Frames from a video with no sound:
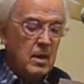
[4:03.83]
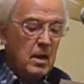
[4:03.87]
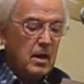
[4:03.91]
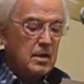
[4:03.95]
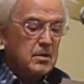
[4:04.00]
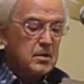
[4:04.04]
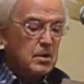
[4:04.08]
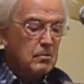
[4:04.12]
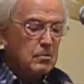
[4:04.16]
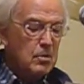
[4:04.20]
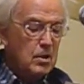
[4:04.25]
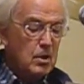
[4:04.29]

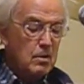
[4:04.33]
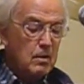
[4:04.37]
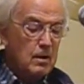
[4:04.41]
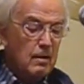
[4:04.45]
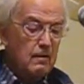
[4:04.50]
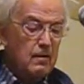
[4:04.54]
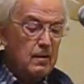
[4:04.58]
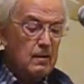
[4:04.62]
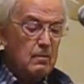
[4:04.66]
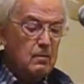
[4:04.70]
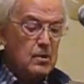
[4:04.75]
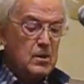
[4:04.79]
I don't know
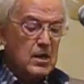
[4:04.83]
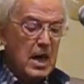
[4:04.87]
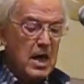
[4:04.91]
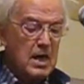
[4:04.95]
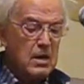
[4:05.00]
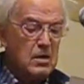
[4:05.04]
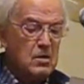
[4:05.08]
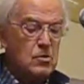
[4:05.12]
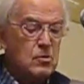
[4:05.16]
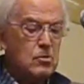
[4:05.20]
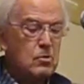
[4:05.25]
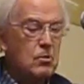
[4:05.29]
if he was
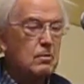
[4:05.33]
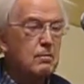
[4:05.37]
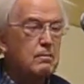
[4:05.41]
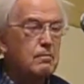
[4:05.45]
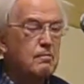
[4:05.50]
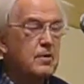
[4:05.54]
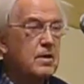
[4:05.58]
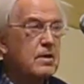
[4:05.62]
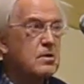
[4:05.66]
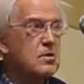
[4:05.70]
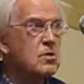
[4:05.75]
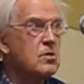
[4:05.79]
Hans or
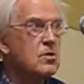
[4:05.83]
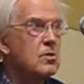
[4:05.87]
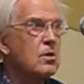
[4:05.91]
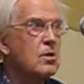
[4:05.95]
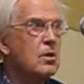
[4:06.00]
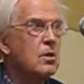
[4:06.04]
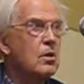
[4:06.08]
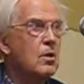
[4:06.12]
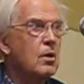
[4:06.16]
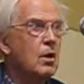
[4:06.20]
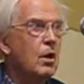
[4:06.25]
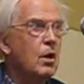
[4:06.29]
Fritz
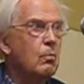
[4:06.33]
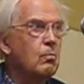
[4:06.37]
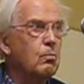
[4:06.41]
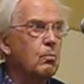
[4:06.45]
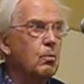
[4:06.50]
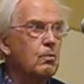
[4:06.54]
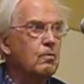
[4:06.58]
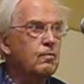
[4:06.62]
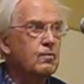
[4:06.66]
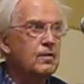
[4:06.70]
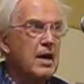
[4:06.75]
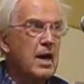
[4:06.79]
or
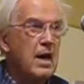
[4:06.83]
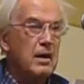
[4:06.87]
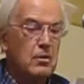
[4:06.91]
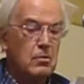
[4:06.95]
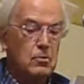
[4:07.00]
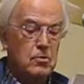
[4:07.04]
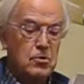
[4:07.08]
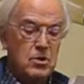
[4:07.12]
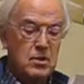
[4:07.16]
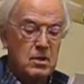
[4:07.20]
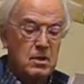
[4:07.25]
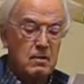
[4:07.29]
Wolfgang
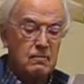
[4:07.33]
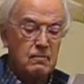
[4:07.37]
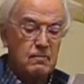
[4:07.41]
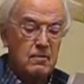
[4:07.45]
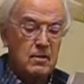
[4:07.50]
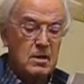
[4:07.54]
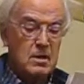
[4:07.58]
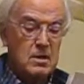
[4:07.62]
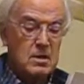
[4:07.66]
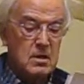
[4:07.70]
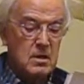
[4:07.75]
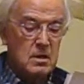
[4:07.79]
or
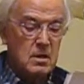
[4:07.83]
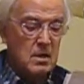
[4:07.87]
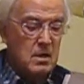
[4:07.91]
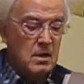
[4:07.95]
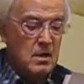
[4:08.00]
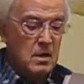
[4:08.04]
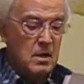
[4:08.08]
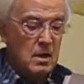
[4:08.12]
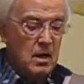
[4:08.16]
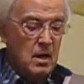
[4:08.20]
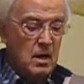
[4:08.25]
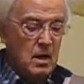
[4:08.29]
Siegfried.
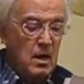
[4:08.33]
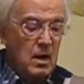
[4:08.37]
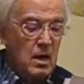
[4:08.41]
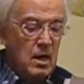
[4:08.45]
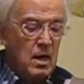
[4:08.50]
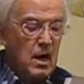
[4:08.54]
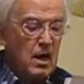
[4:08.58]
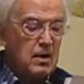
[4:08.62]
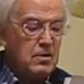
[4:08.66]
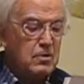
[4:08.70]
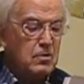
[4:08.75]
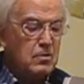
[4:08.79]

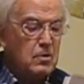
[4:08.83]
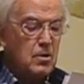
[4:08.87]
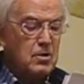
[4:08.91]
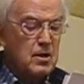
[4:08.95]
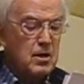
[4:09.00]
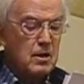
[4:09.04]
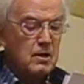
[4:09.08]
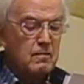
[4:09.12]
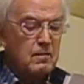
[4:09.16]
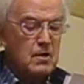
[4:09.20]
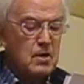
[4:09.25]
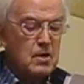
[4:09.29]
I know
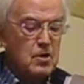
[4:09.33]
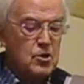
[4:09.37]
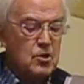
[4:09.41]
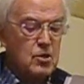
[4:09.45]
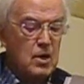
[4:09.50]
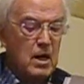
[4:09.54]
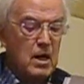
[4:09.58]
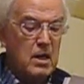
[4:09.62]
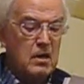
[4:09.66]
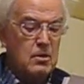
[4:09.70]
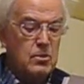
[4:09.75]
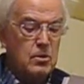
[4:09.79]
nothing of his
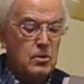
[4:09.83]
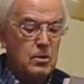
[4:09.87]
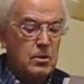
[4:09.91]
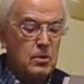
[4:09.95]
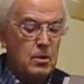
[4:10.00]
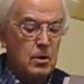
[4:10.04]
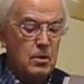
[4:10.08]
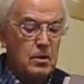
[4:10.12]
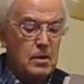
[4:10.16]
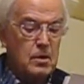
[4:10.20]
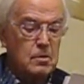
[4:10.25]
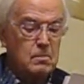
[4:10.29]
childhood
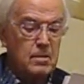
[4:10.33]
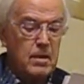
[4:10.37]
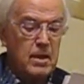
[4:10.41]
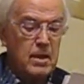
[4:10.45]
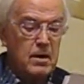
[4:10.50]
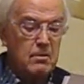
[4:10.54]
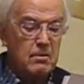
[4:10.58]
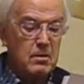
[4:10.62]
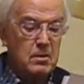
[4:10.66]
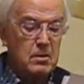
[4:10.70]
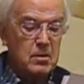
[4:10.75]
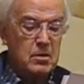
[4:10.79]
or his
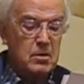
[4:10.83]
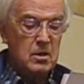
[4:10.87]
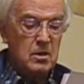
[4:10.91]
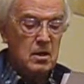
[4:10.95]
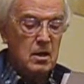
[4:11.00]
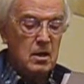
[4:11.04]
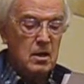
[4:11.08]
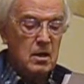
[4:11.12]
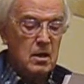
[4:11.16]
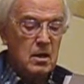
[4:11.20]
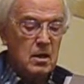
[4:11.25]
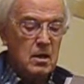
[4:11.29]
parents,
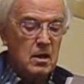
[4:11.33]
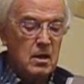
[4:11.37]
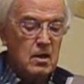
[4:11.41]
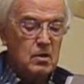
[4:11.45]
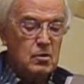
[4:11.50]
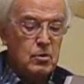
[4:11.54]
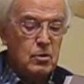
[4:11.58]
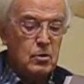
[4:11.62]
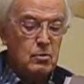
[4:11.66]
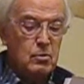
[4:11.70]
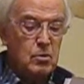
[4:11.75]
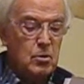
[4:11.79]

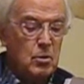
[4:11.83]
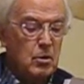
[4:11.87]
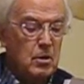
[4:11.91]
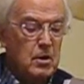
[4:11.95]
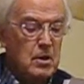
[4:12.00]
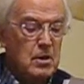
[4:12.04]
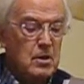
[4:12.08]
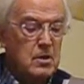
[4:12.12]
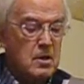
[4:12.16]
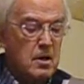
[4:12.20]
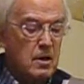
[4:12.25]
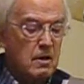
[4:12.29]
his youth or
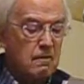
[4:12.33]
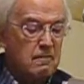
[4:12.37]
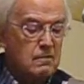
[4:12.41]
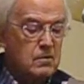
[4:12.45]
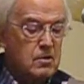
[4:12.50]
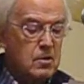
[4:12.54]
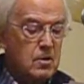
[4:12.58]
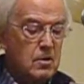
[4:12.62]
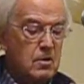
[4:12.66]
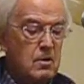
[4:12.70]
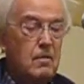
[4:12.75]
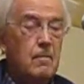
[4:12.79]
his
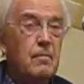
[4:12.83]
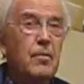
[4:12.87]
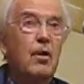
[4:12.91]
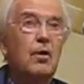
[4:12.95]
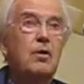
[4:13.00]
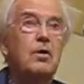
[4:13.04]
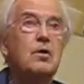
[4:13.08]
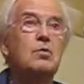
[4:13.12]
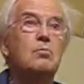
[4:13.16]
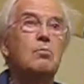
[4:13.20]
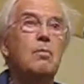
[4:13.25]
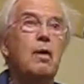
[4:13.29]
loves,
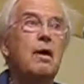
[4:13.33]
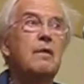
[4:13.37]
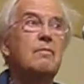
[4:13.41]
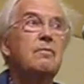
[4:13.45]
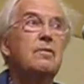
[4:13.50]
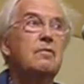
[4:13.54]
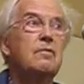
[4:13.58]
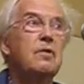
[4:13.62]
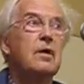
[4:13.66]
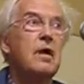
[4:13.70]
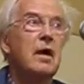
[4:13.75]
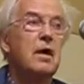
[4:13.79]
or his wife
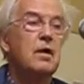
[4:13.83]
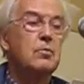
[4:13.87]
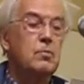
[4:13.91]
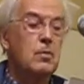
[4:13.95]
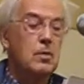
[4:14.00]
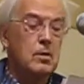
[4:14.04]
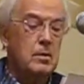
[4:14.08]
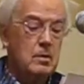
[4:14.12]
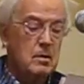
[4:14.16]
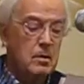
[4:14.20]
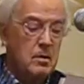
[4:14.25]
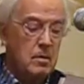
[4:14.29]
if he had
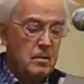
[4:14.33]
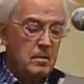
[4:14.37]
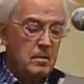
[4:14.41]
one.